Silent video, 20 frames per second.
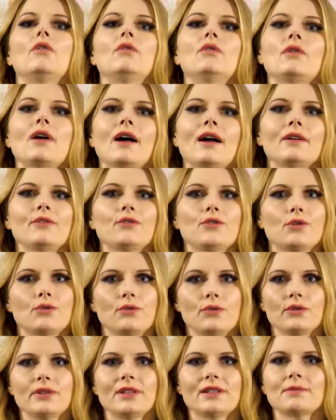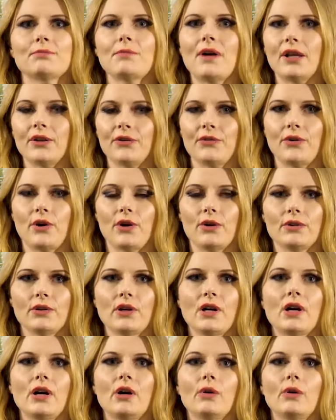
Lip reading: run through the smartphone